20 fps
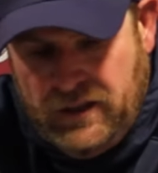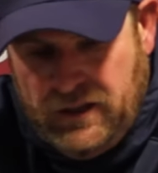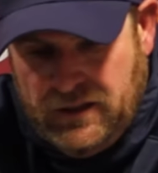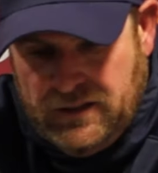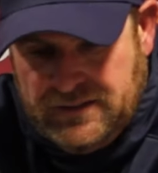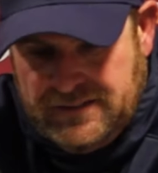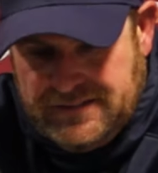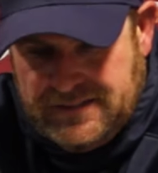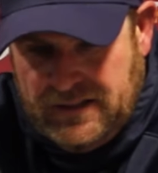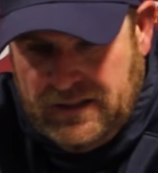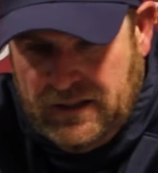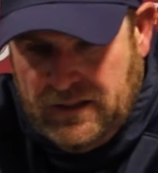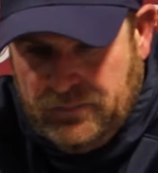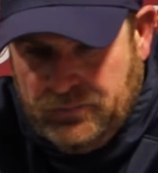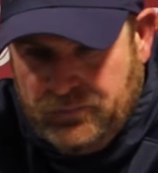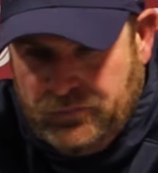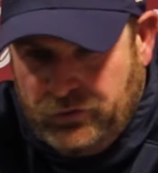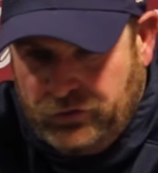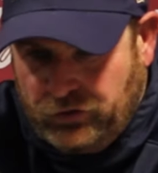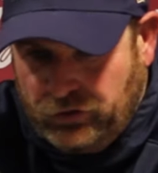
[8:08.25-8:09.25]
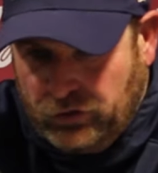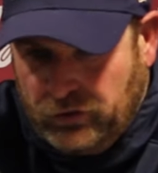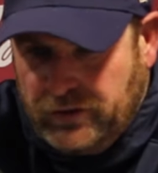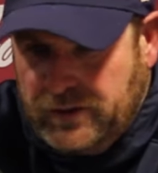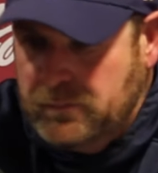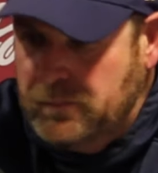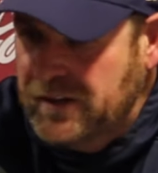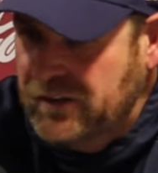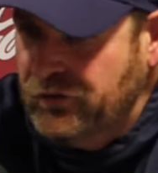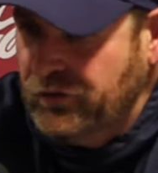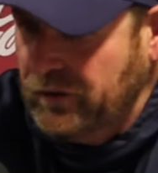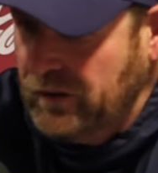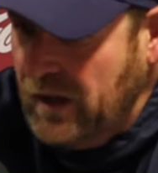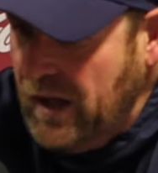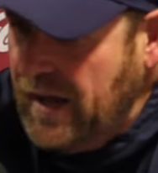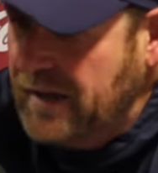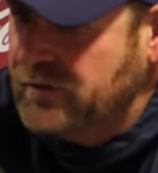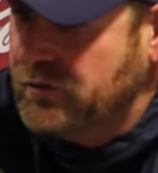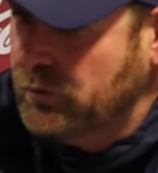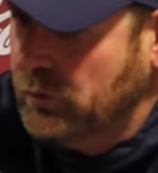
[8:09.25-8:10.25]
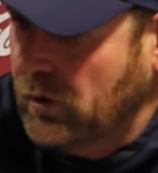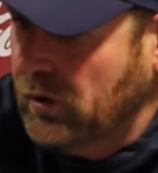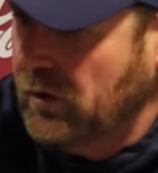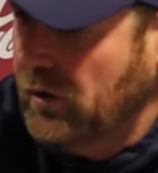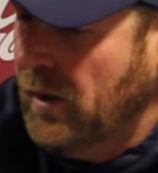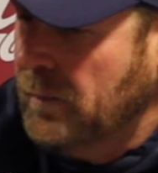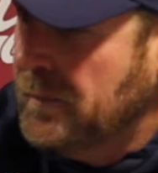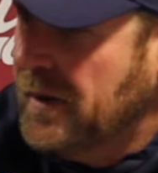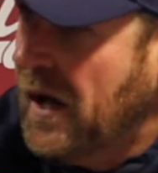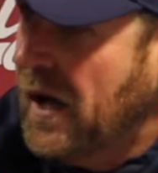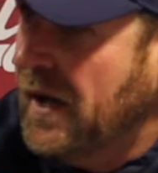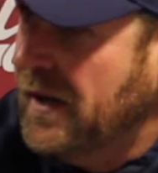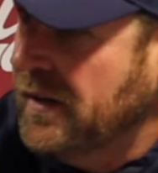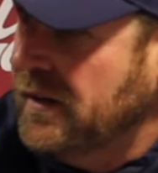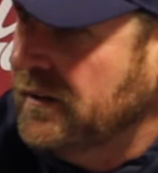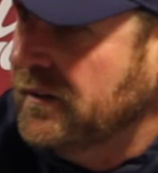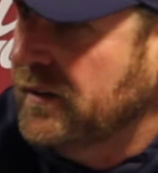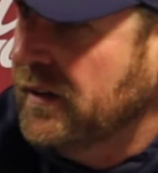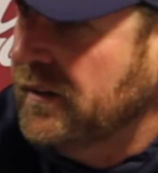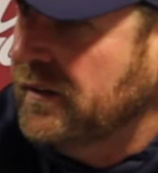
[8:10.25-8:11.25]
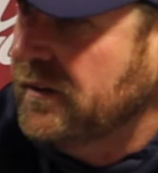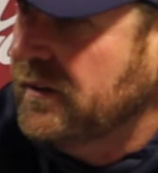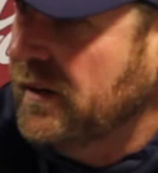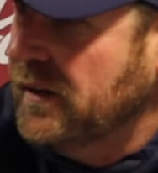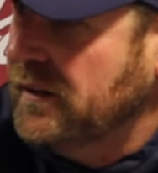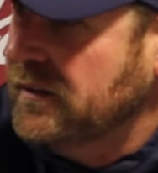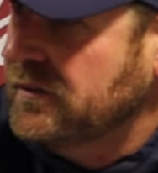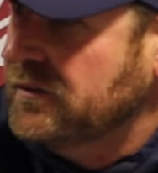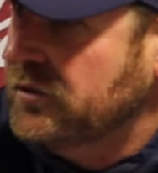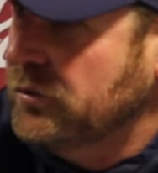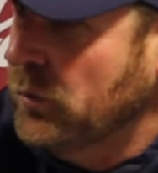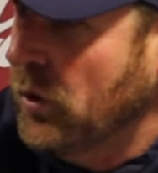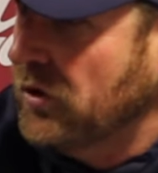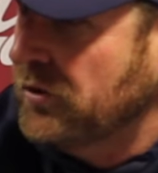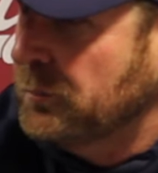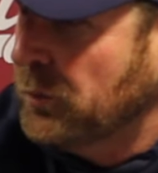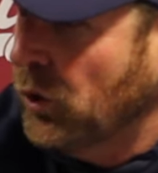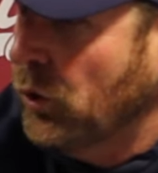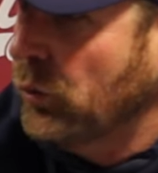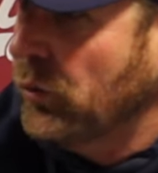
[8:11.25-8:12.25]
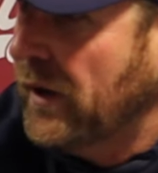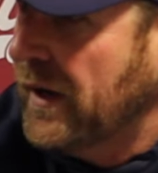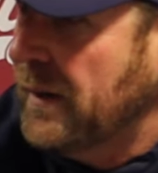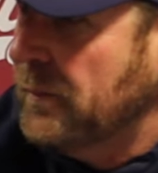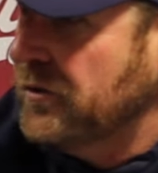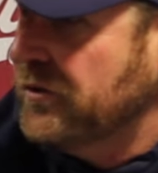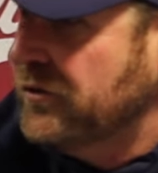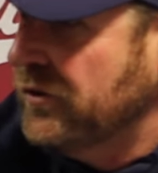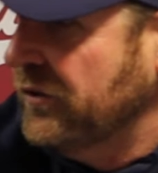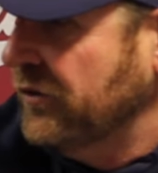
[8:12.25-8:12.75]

and certainly means a lot to our alumni and to our program and